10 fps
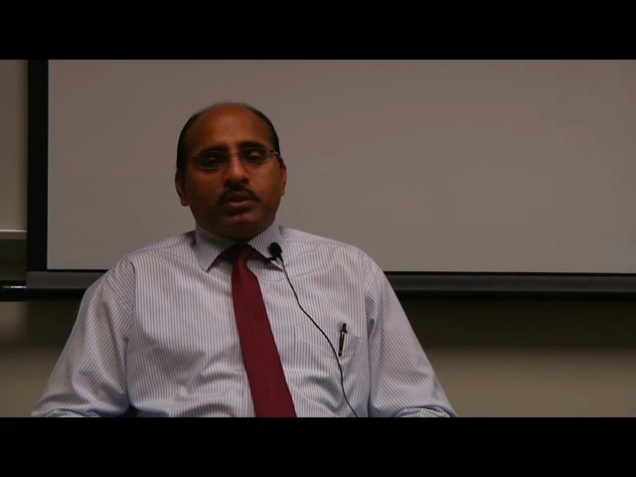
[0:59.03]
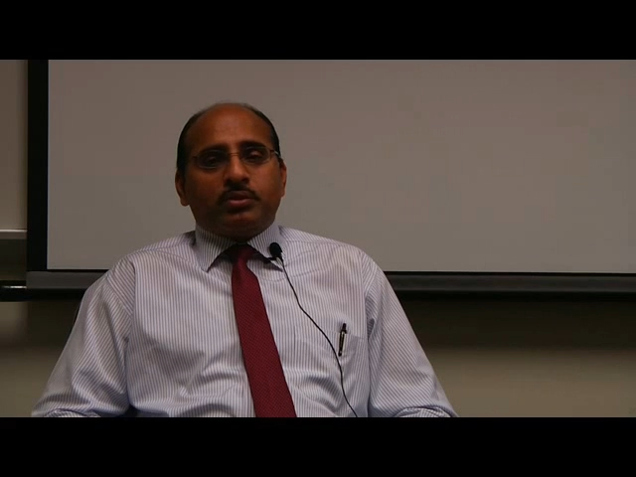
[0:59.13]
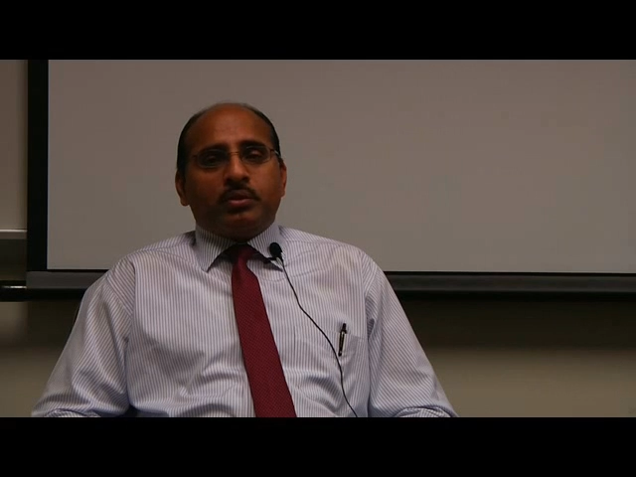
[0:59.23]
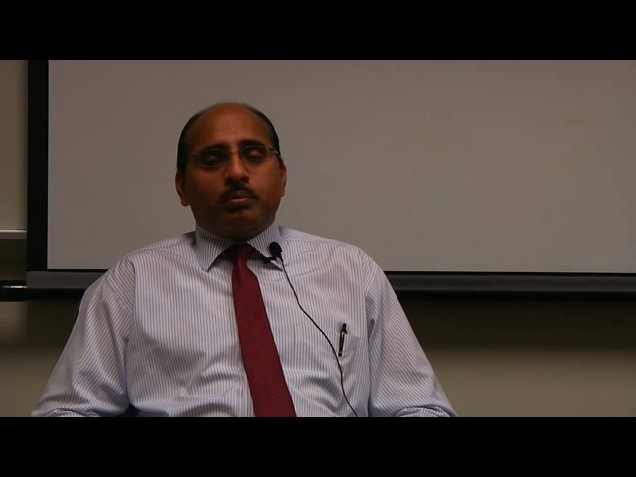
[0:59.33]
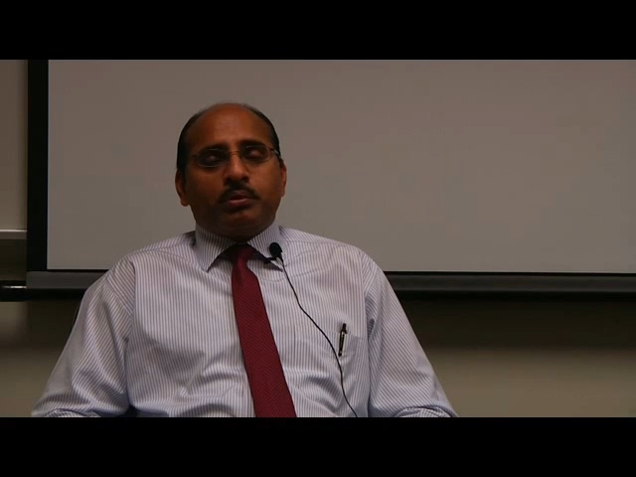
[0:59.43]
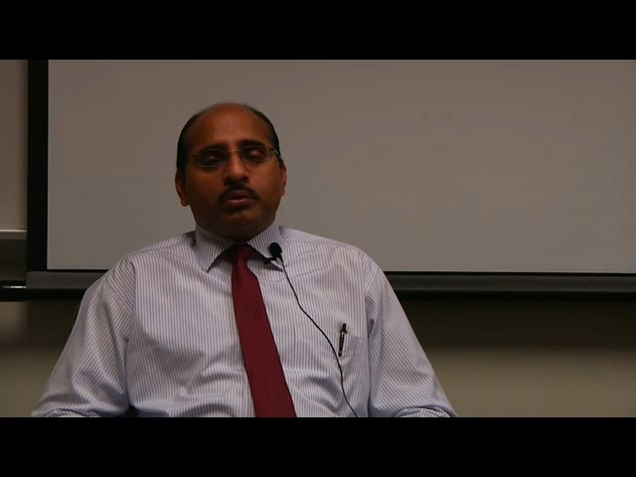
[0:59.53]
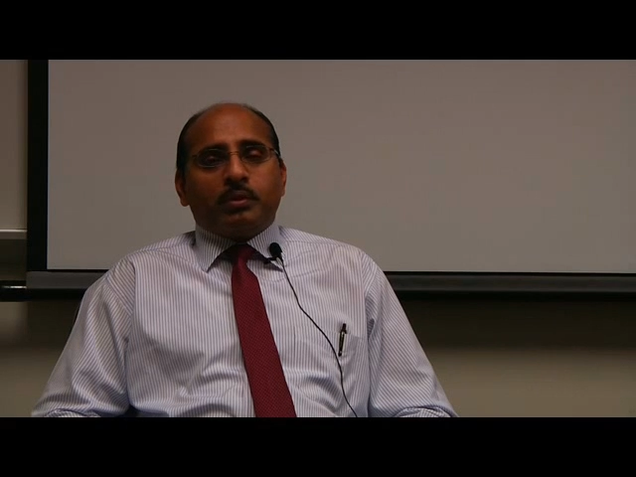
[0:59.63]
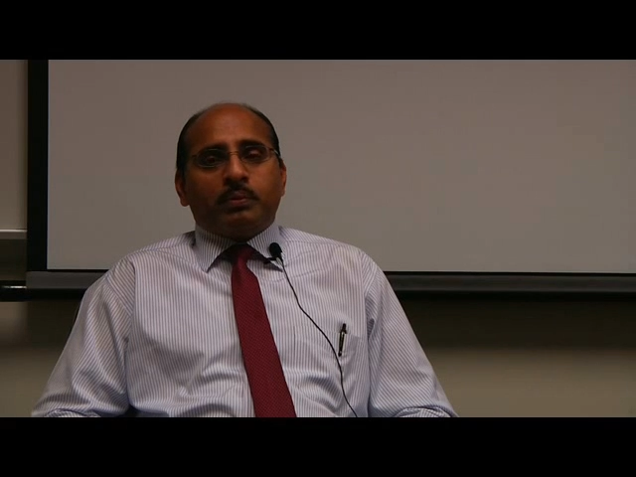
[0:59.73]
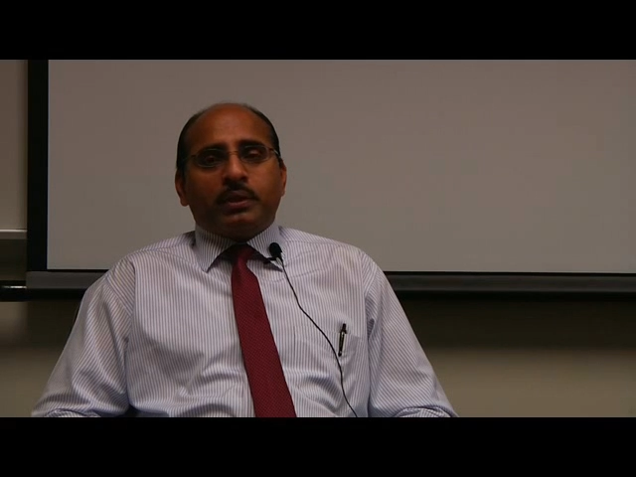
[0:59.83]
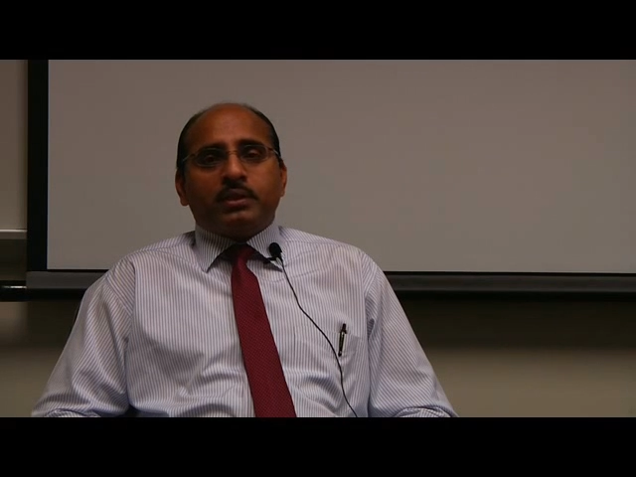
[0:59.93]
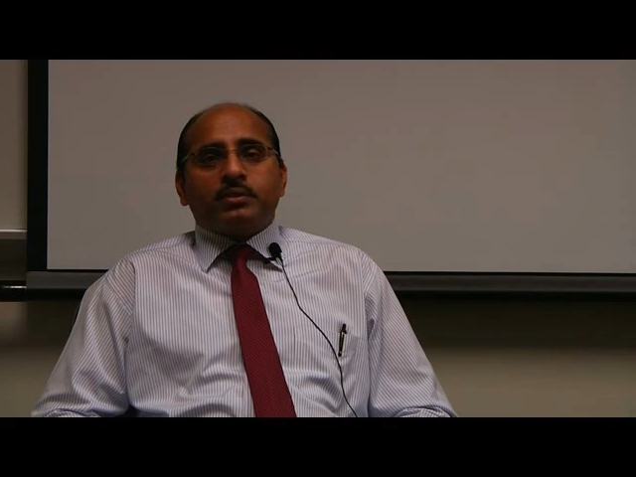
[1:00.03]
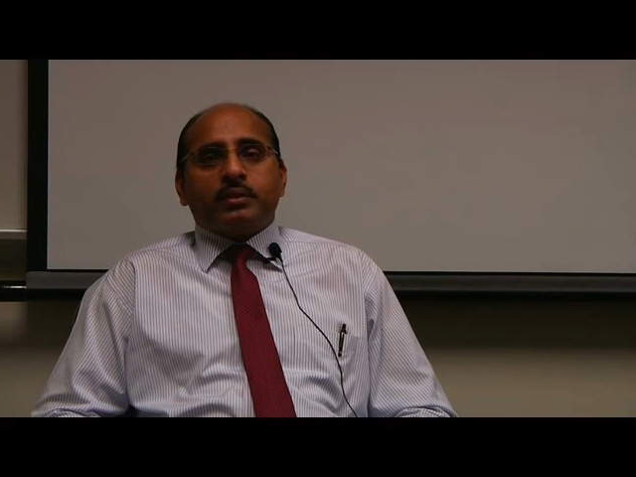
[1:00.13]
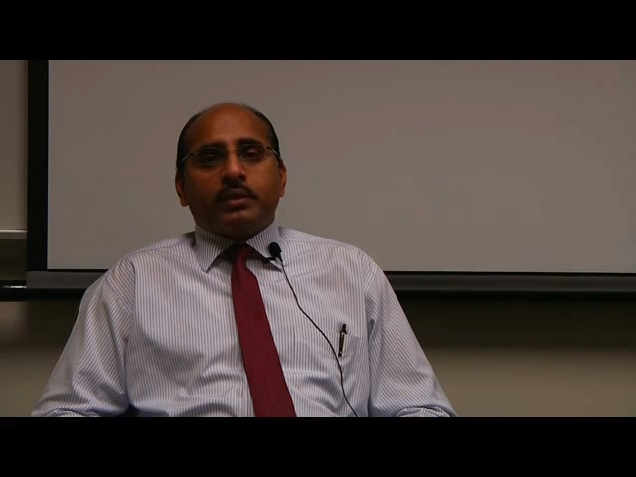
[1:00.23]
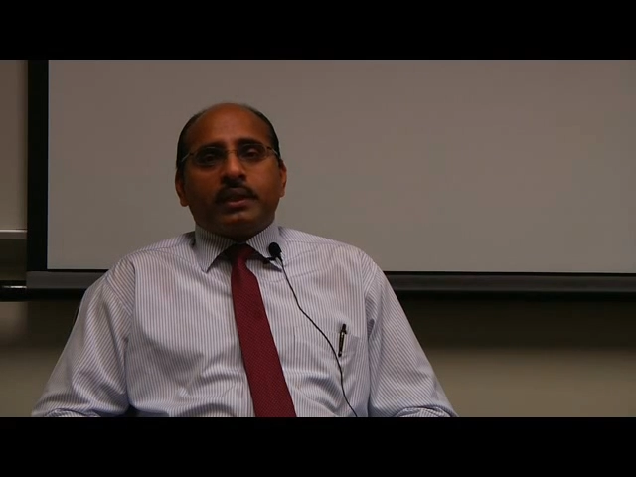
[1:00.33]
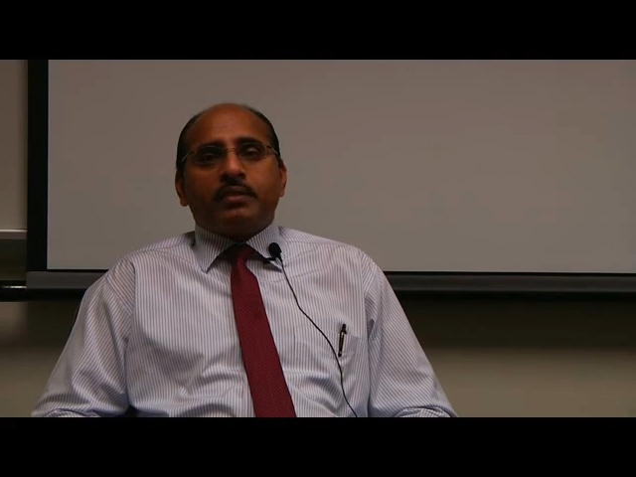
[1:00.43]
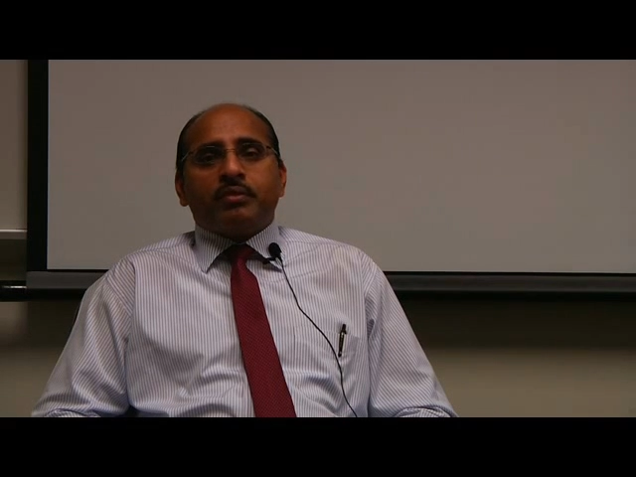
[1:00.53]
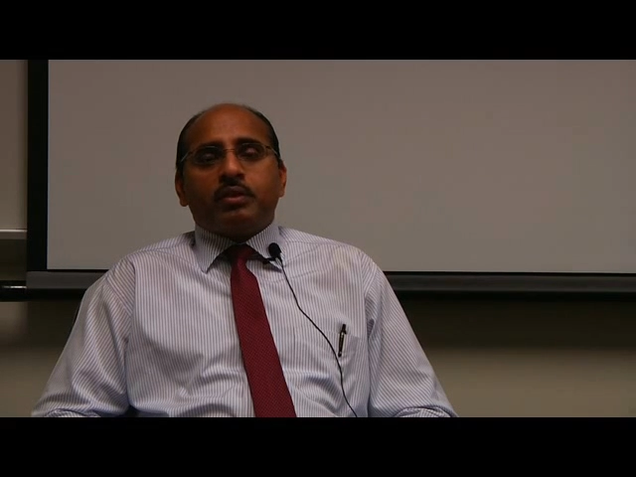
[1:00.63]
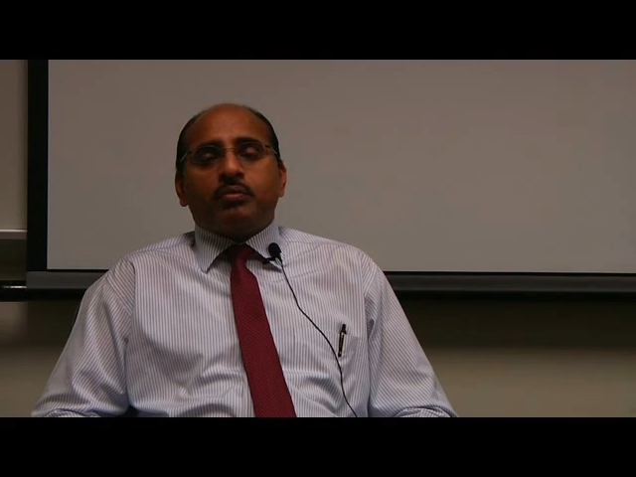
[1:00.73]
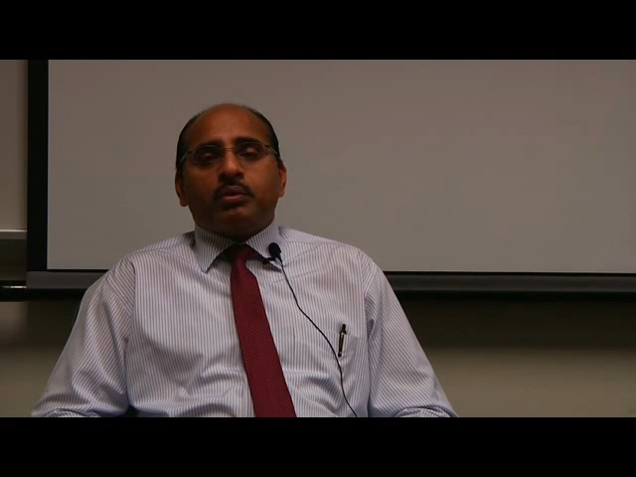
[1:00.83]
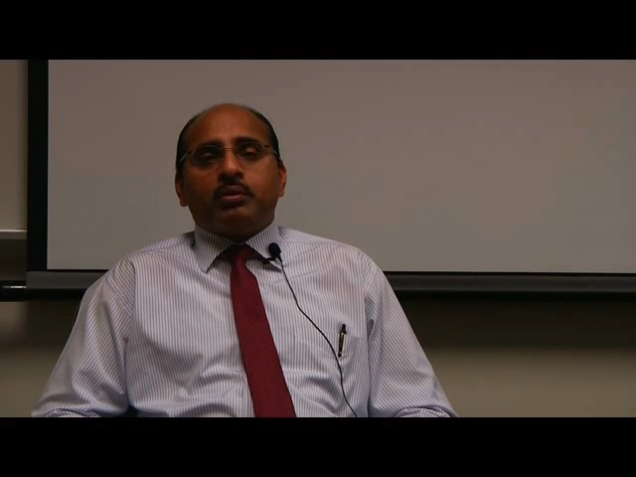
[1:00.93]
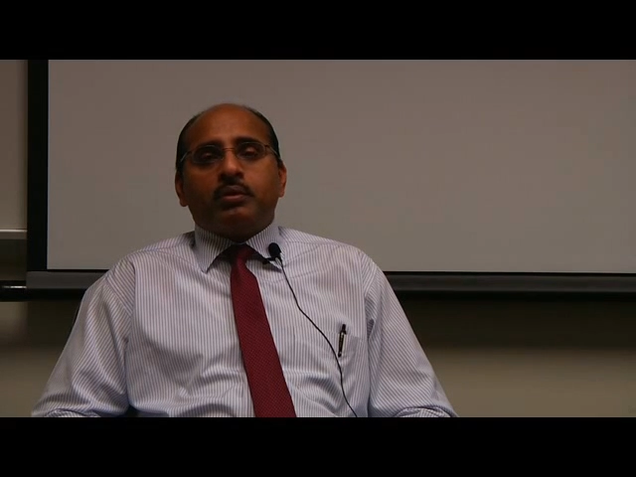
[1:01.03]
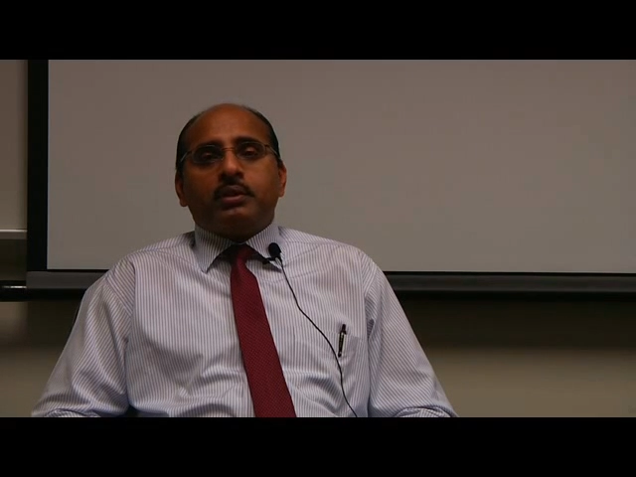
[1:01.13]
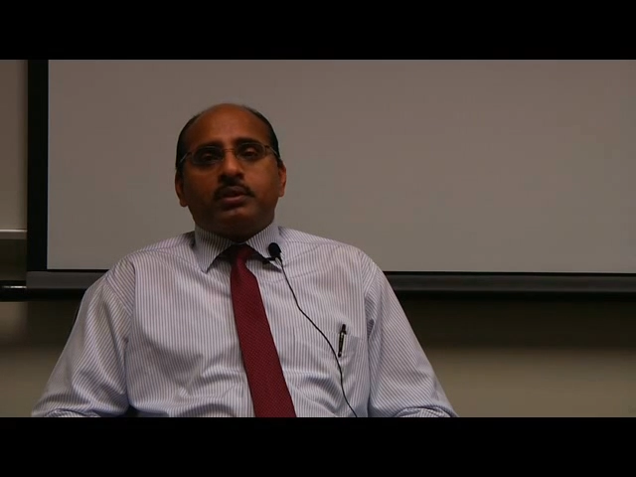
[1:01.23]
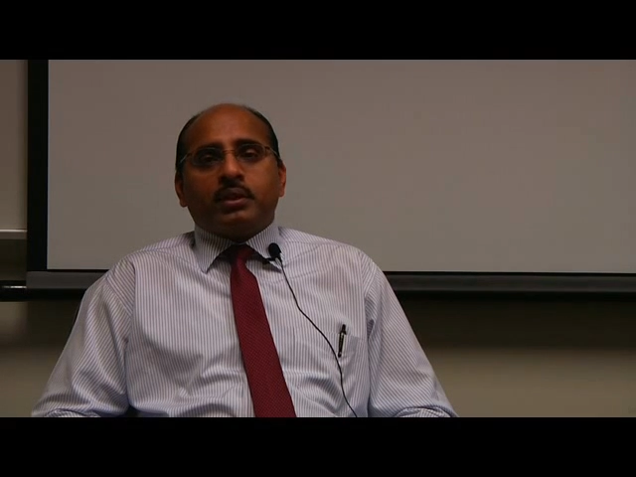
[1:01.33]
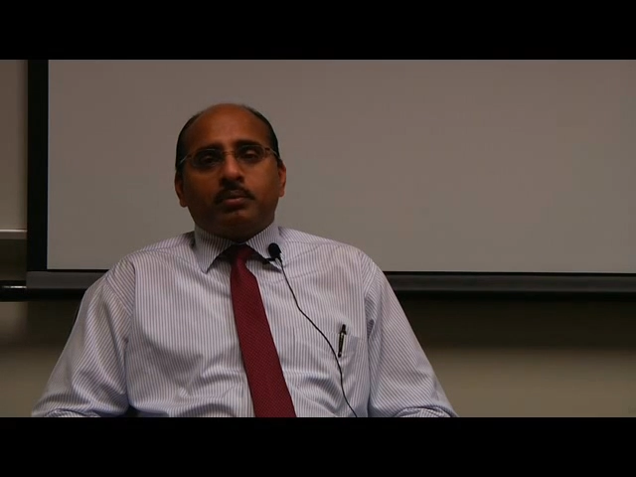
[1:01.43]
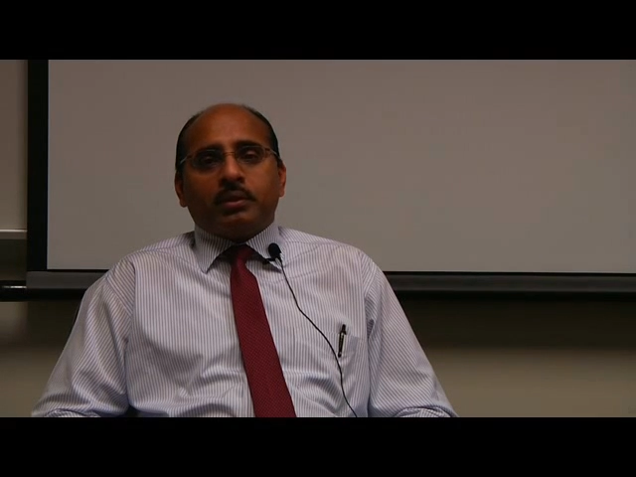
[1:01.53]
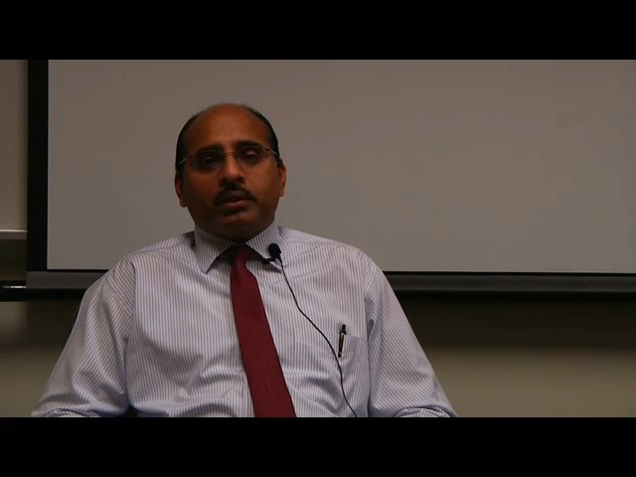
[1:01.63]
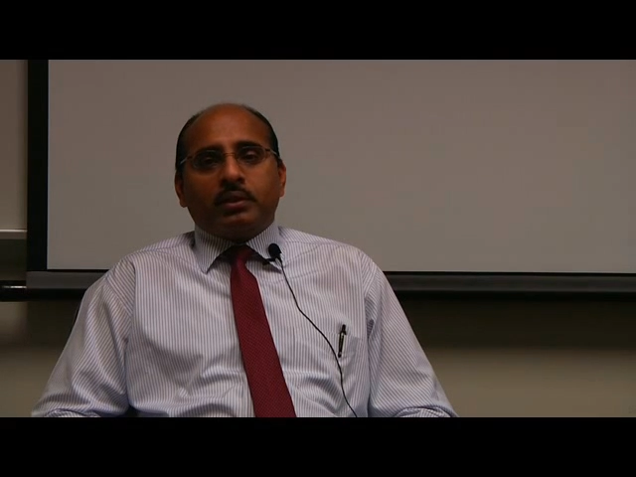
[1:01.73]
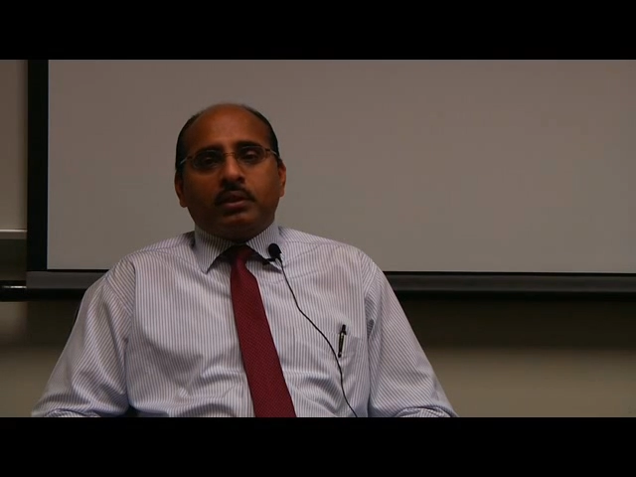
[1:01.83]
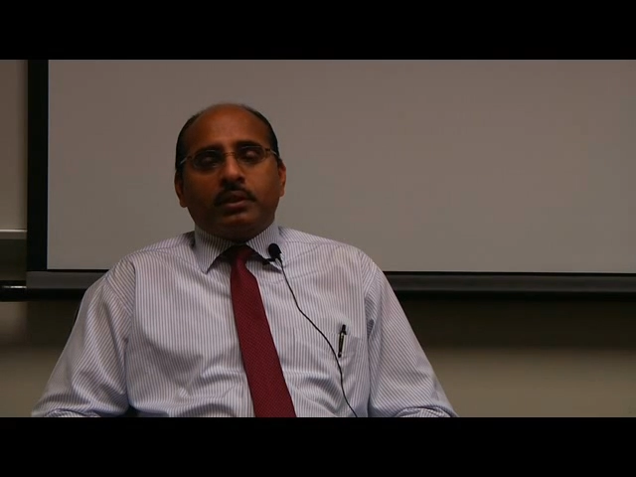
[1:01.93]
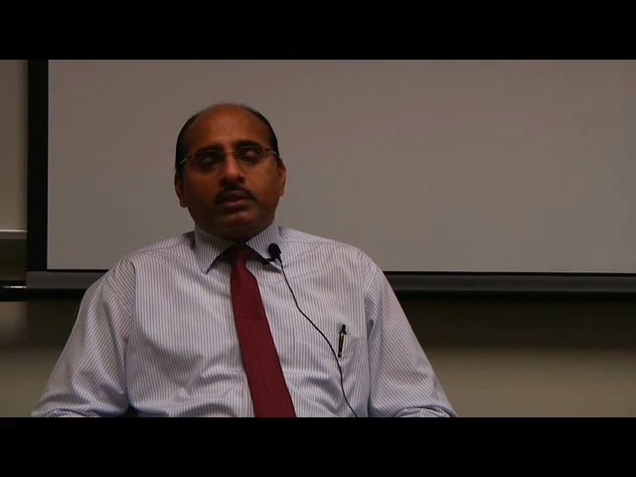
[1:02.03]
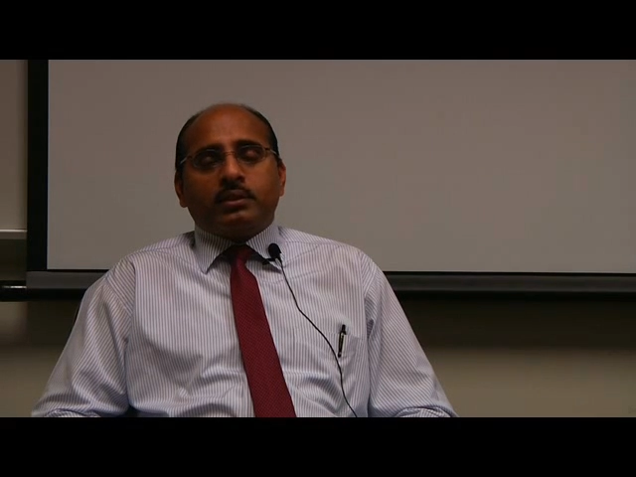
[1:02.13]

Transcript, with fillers: measures to improve the pedestrian traffic flow in Chapel Hill